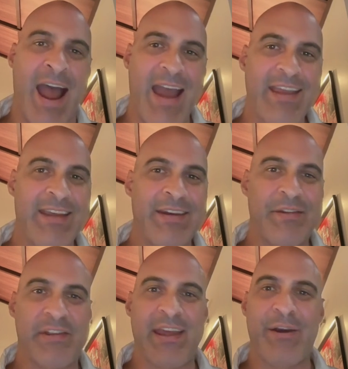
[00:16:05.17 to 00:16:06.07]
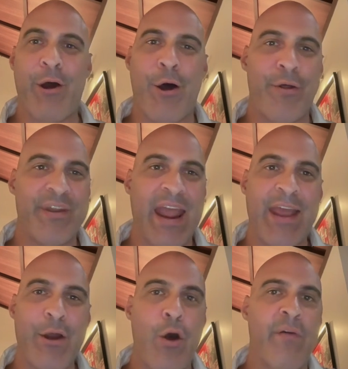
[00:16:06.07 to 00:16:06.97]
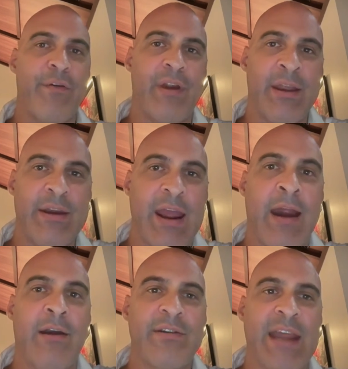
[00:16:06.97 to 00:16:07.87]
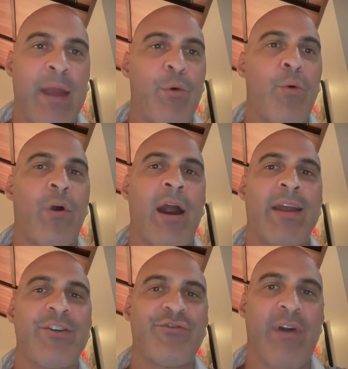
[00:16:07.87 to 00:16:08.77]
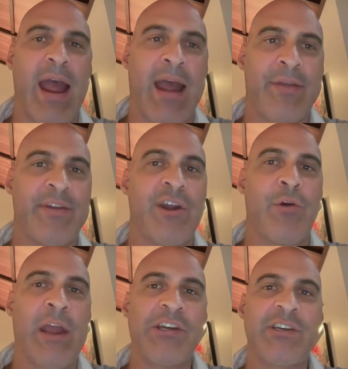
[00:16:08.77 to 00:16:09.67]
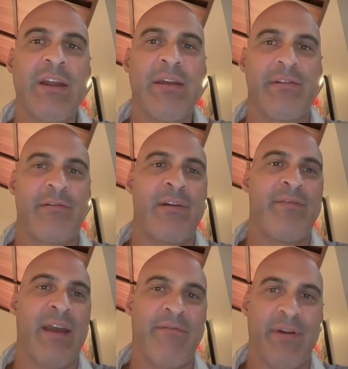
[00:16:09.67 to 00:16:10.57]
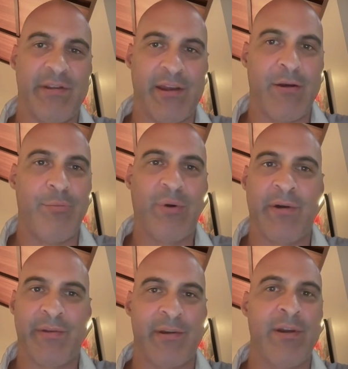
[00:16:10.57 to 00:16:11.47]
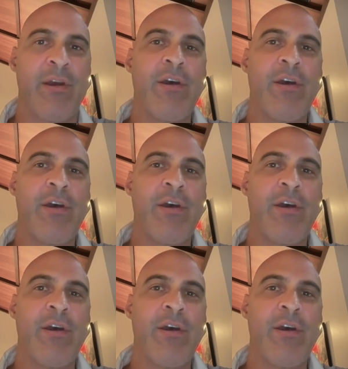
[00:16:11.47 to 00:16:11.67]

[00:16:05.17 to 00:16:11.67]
I can send all the data over into Airtable, where I can track the donation history of every single person